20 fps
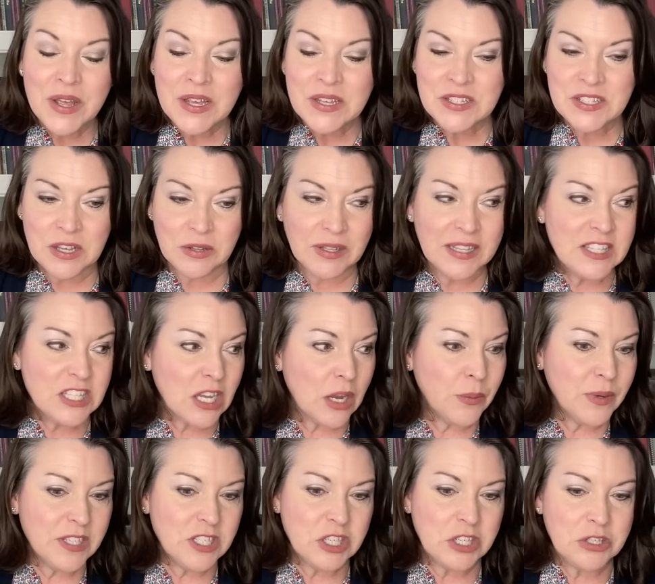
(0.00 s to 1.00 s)
So let's
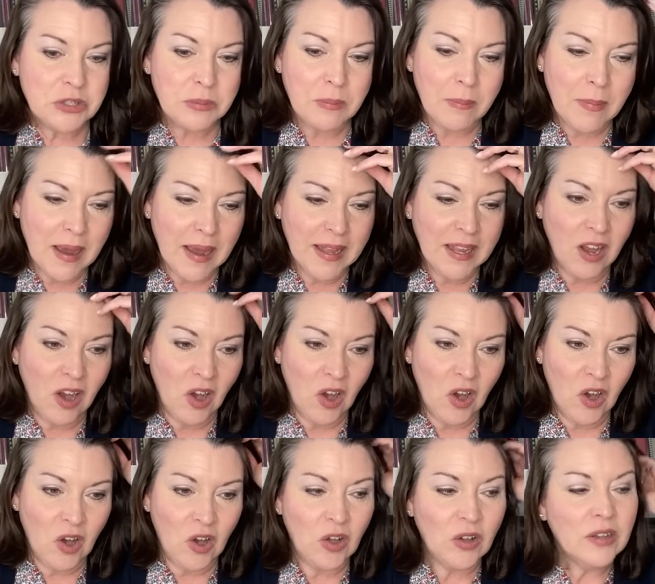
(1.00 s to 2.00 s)
go into my
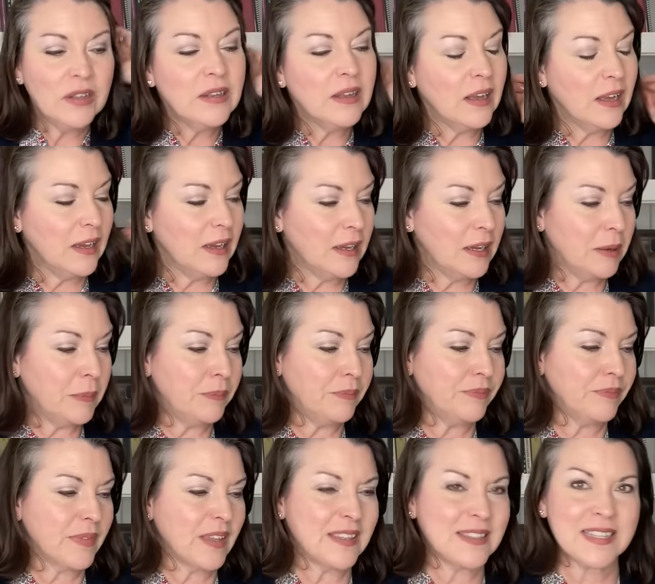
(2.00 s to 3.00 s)
haul. Um,
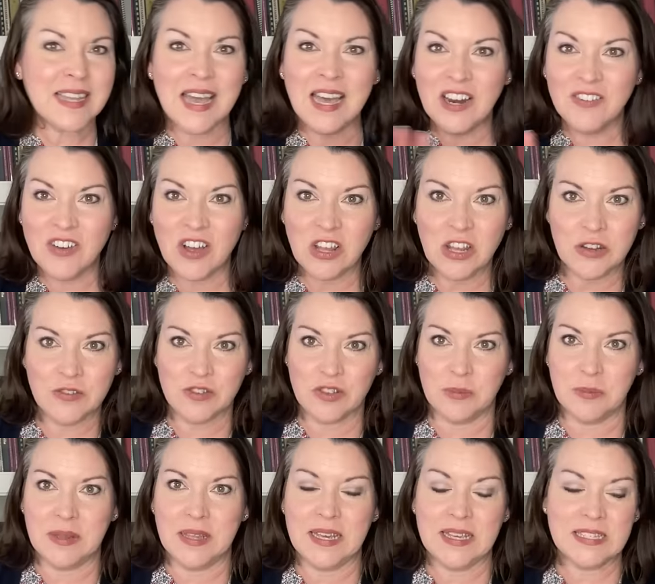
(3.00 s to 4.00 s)
it's kind of all over the
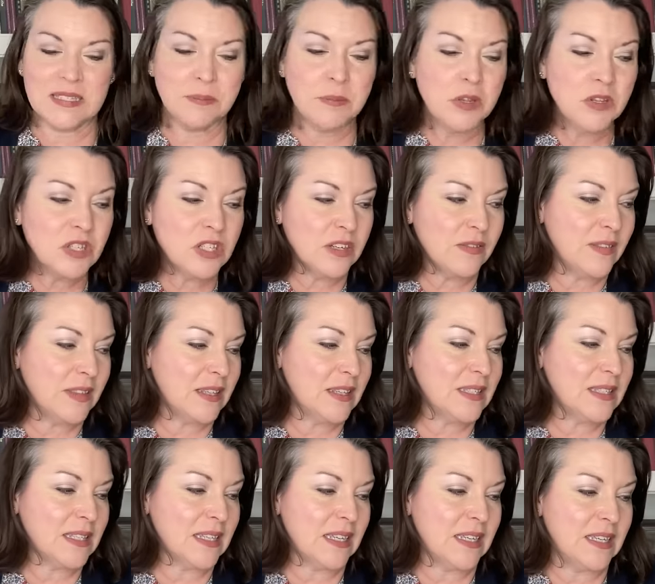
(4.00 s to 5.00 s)
place. Most of
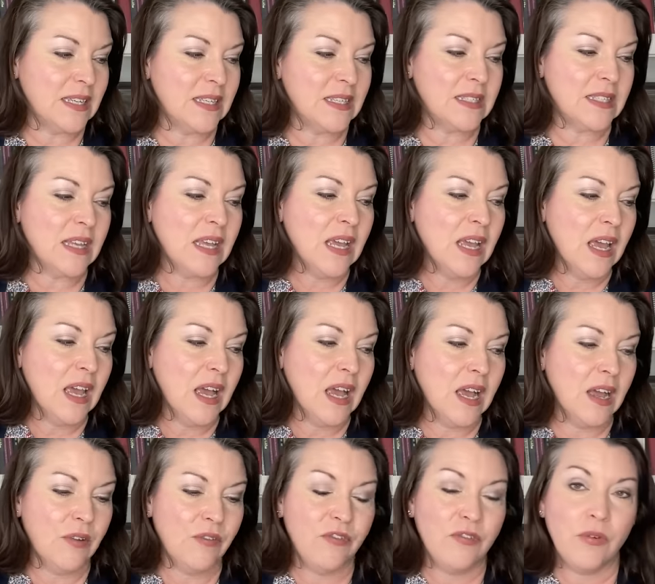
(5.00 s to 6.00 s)
this is
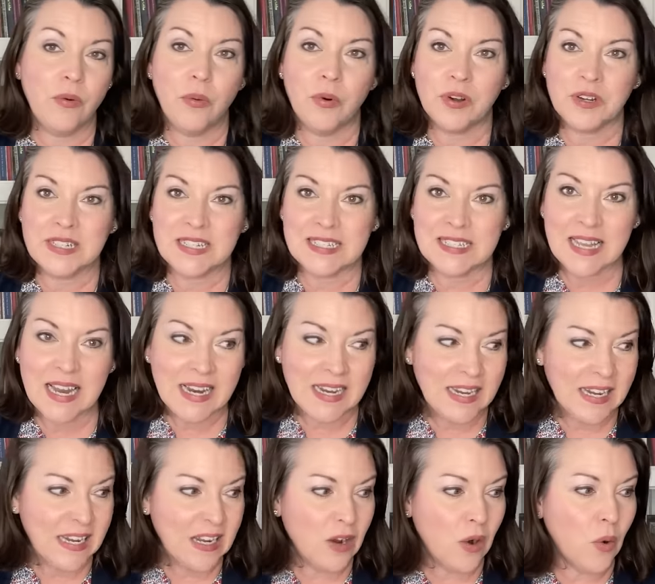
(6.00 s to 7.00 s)
uh, for
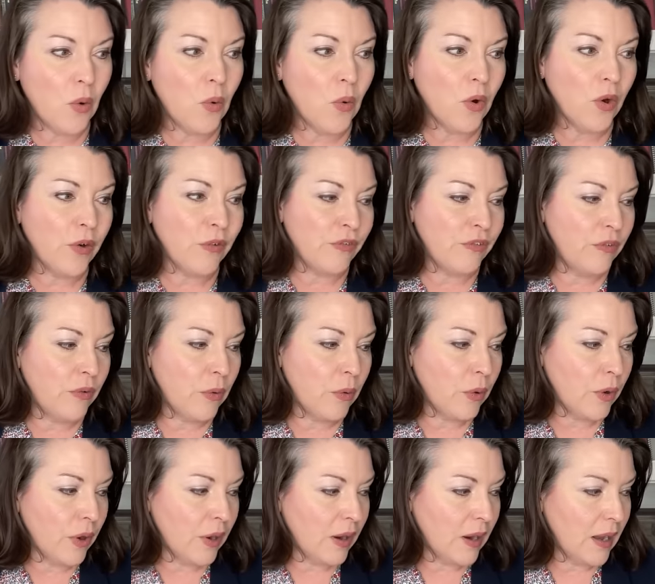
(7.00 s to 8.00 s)
designing or
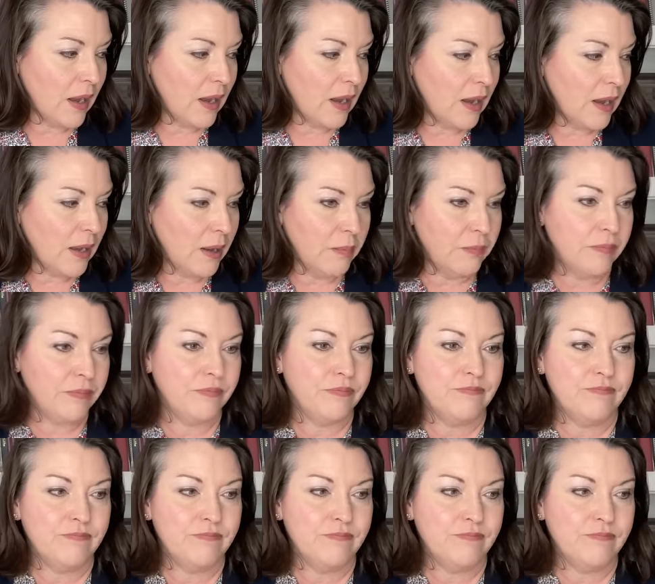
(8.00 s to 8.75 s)
for um,